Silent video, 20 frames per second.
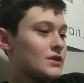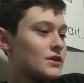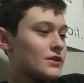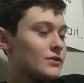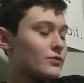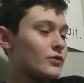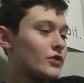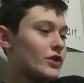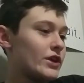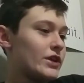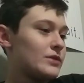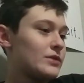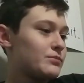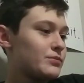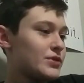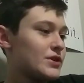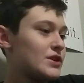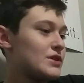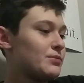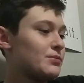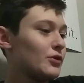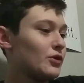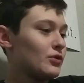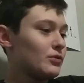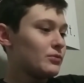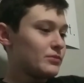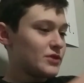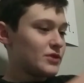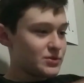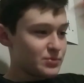When people
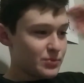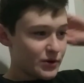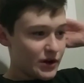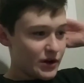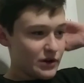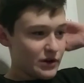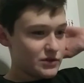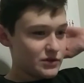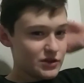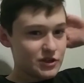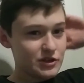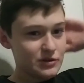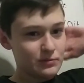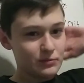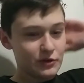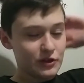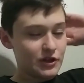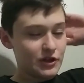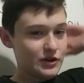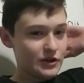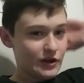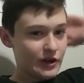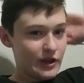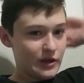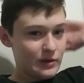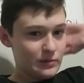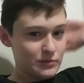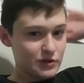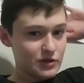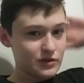mispronounce gym leader
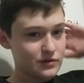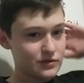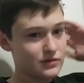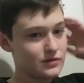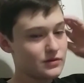names.